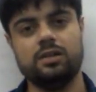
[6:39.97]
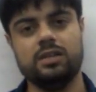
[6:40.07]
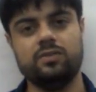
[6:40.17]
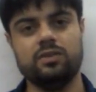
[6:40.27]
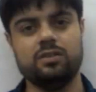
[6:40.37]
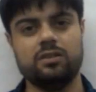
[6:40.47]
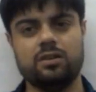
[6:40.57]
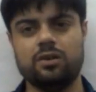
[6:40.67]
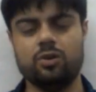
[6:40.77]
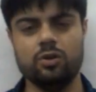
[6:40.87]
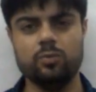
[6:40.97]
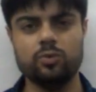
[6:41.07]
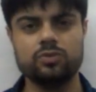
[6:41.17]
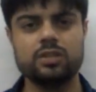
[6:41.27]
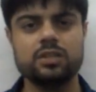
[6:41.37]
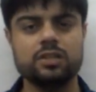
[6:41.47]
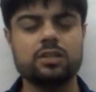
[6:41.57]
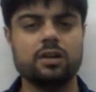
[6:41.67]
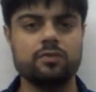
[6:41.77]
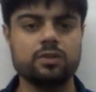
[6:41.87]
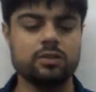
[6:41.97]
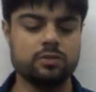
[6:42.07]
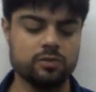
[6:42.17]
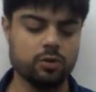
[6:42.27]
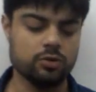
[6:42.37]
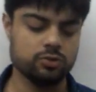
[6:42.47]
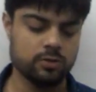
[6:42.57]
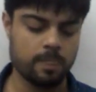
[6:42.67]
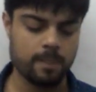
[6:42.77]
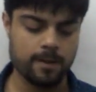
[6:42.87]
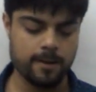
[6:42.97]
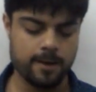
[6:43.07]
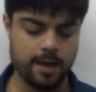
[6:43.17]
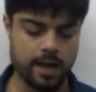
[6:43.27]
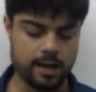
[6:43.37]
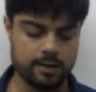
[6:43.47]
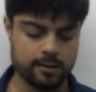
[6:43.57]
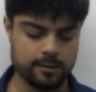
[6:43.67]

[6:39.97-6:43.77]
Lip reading: even almost a year after its launch. And